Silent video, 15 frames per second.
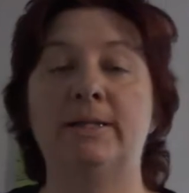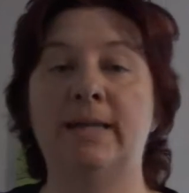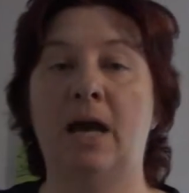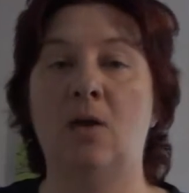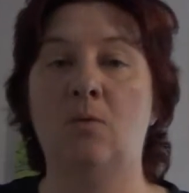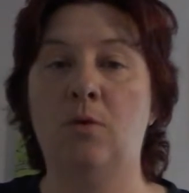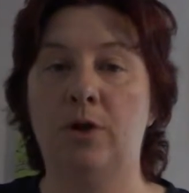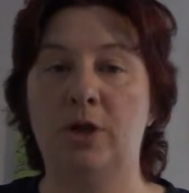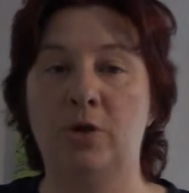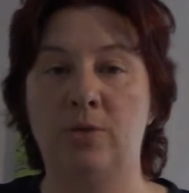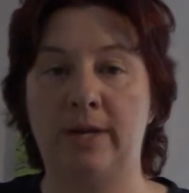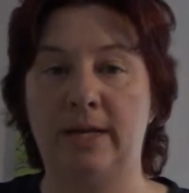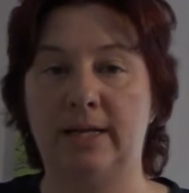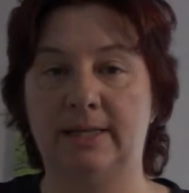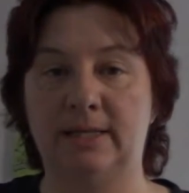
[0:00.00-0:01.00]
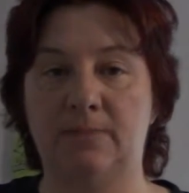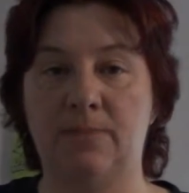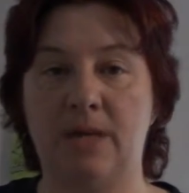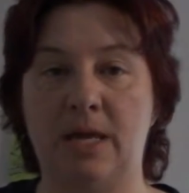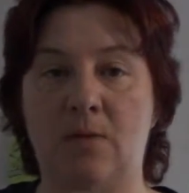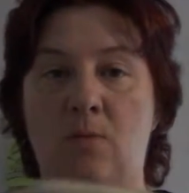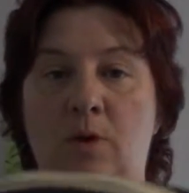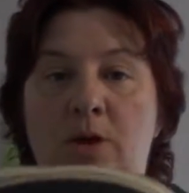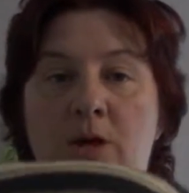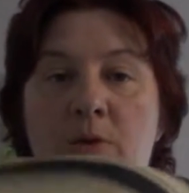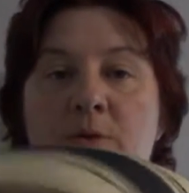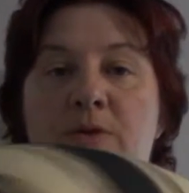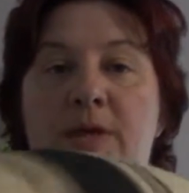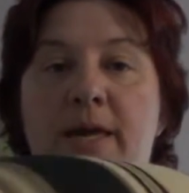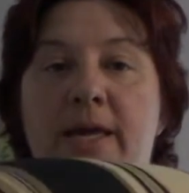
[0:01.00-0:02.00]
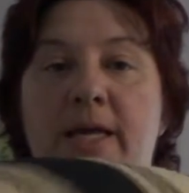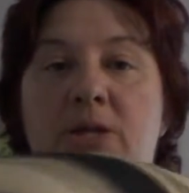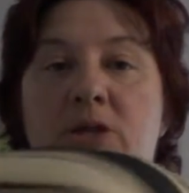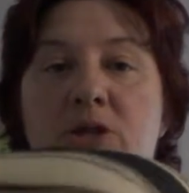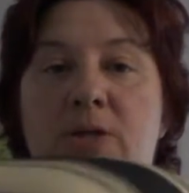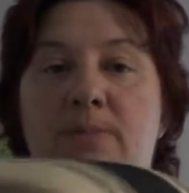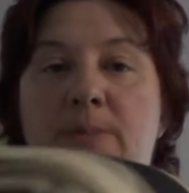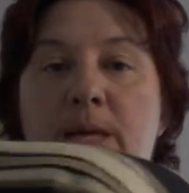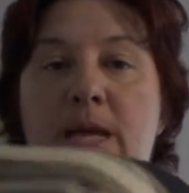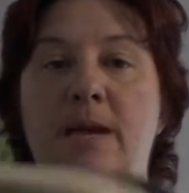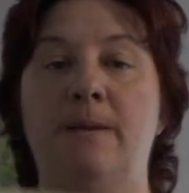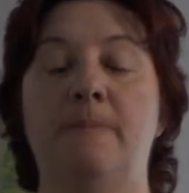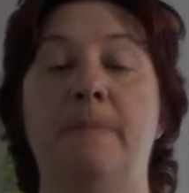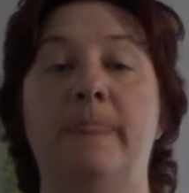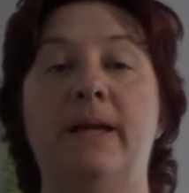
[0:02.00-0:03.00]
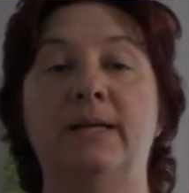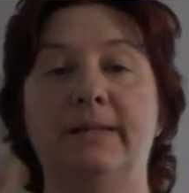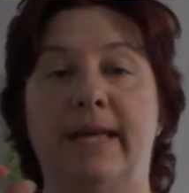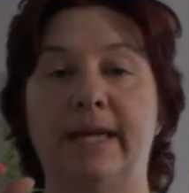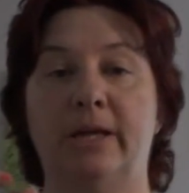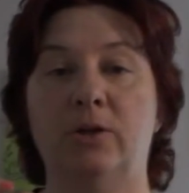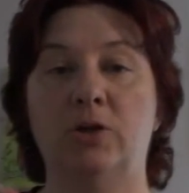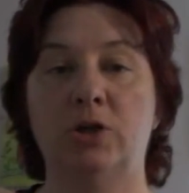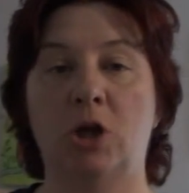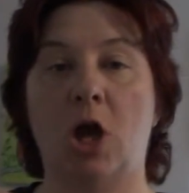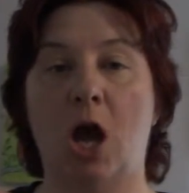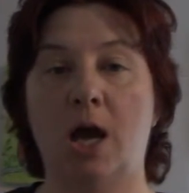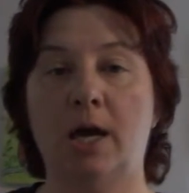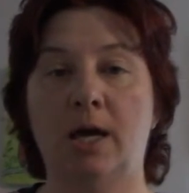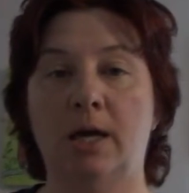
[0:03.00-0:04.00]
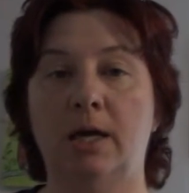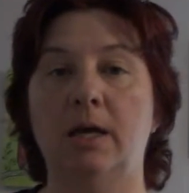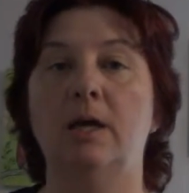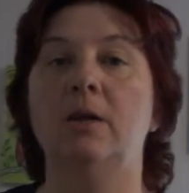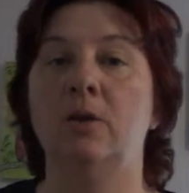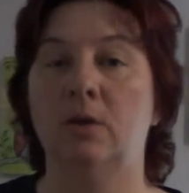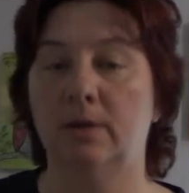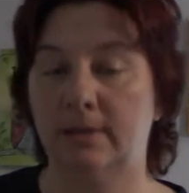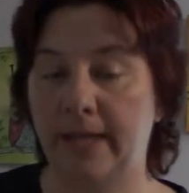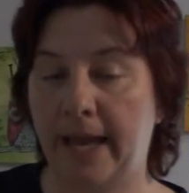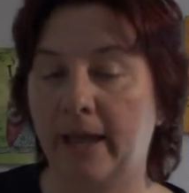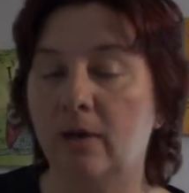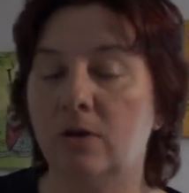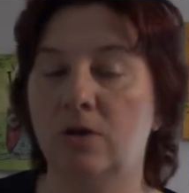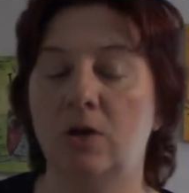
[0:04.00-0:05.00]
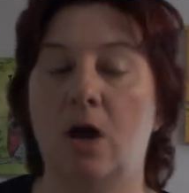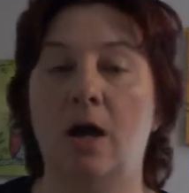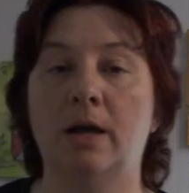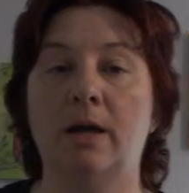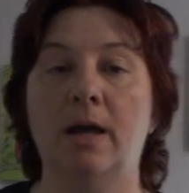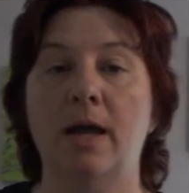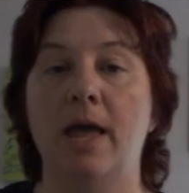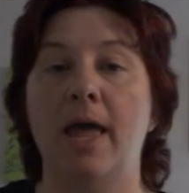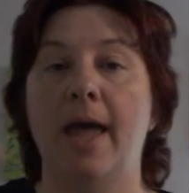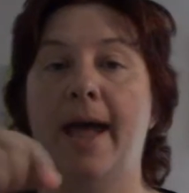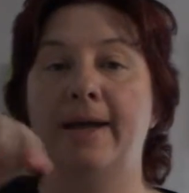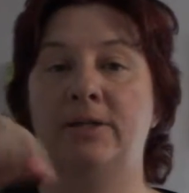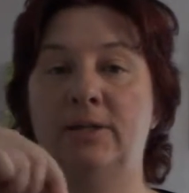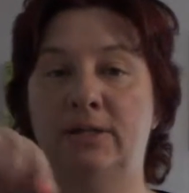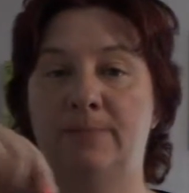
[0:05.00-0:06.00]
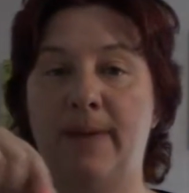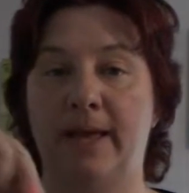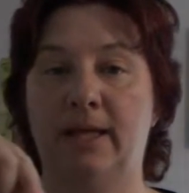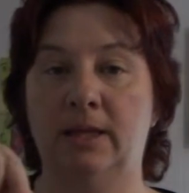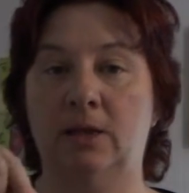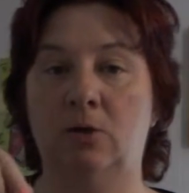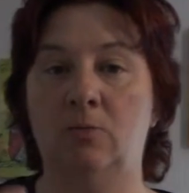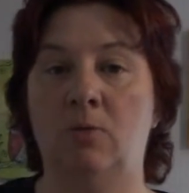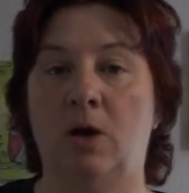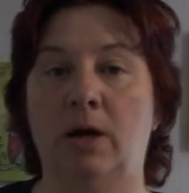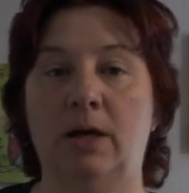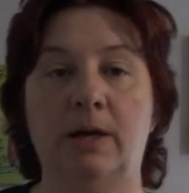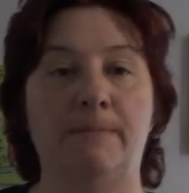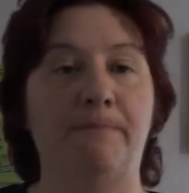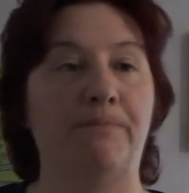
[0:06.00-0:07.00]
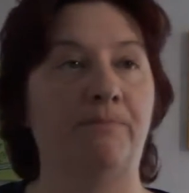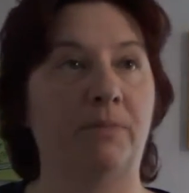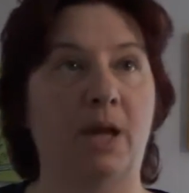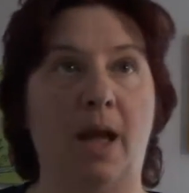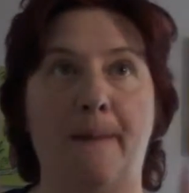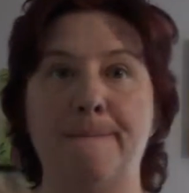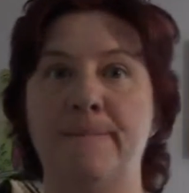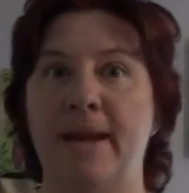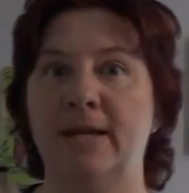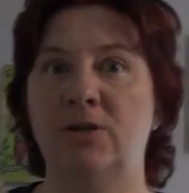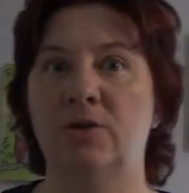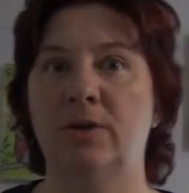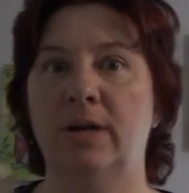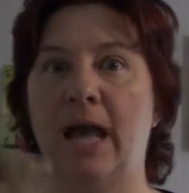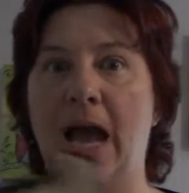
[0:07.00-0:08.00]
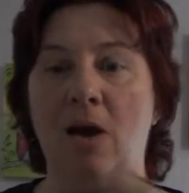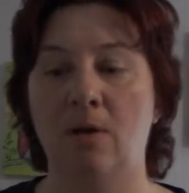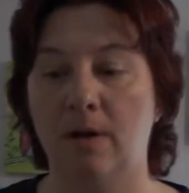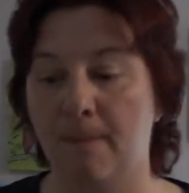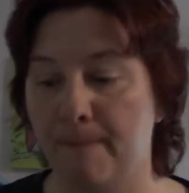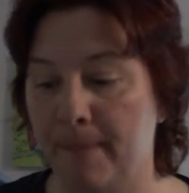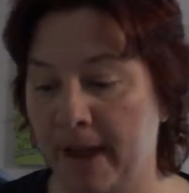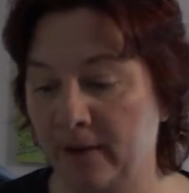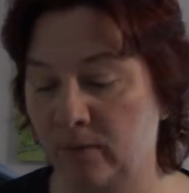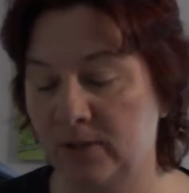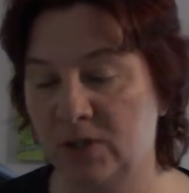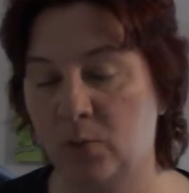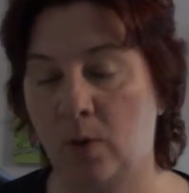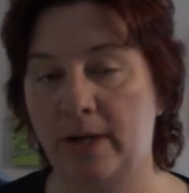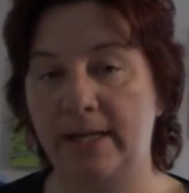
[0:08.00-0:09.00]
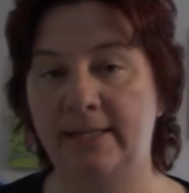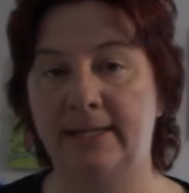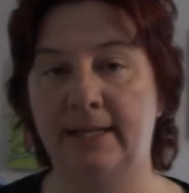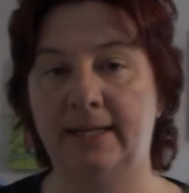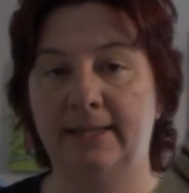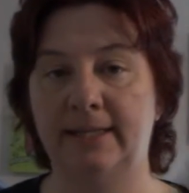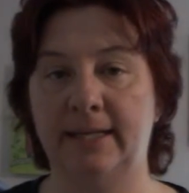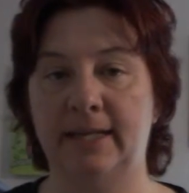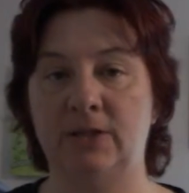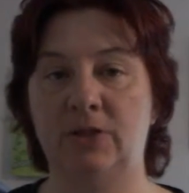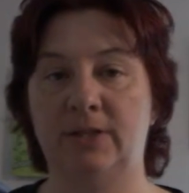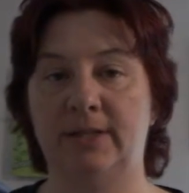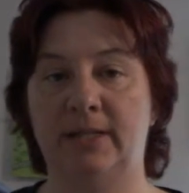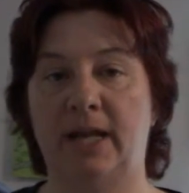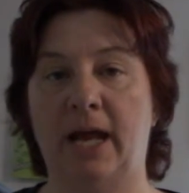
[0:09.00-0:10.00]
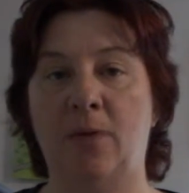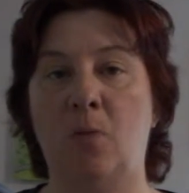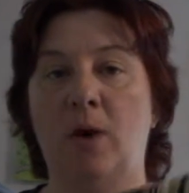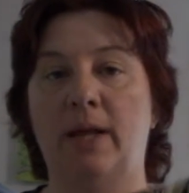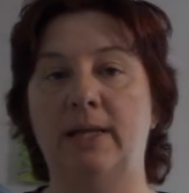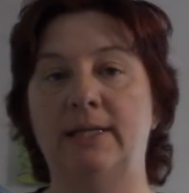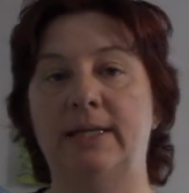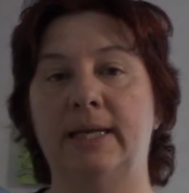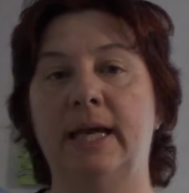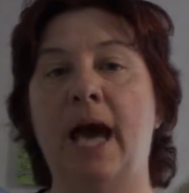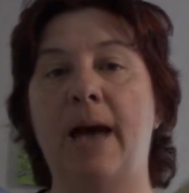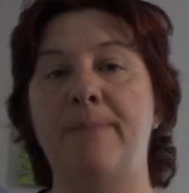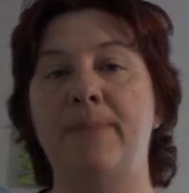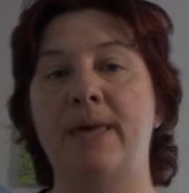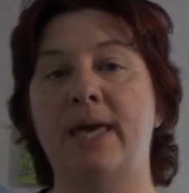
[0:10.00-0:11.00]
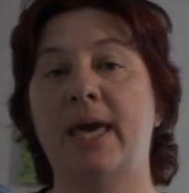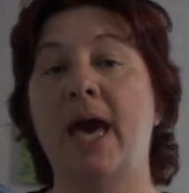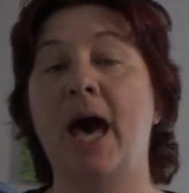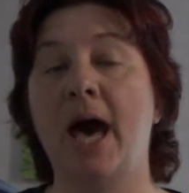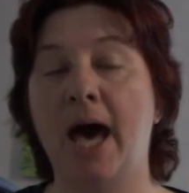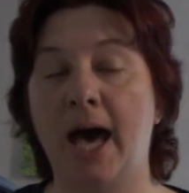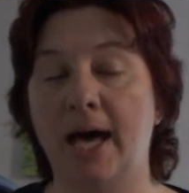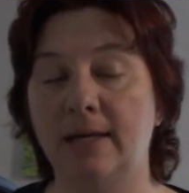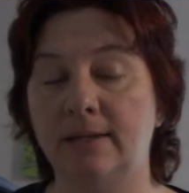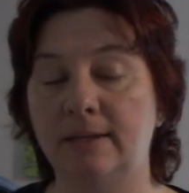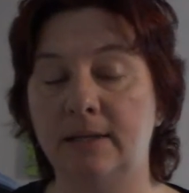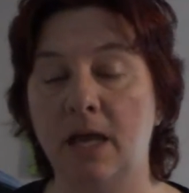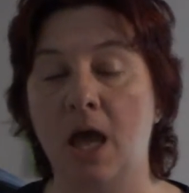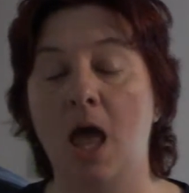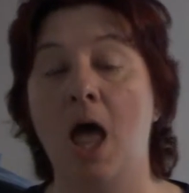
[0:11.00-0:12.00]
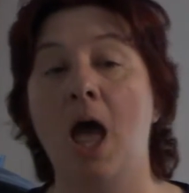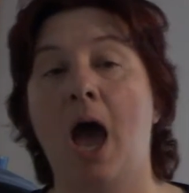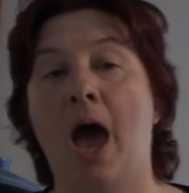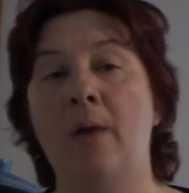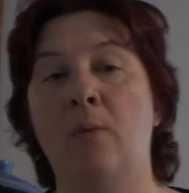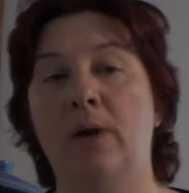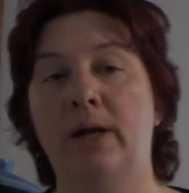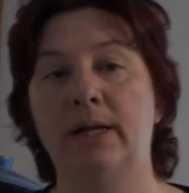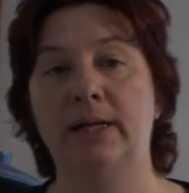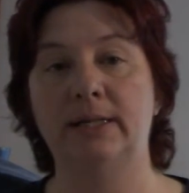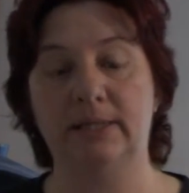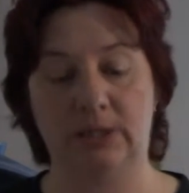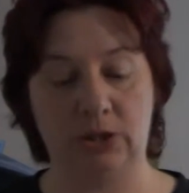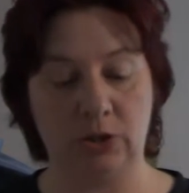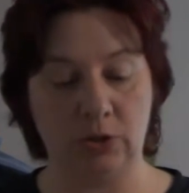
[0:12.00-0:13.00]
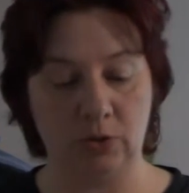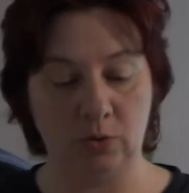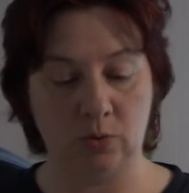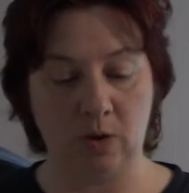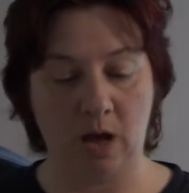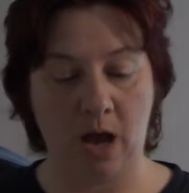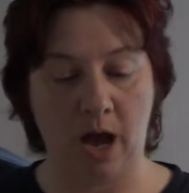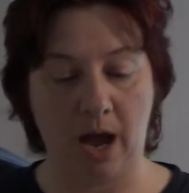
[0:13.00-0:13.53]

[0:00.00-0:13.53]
it down where you need it to be, where you think it should be. Take your chalk, your tailor chalk, and just make a little mark. Measure it out. Mine was 26 inches that I wanted to cut because I wanted it to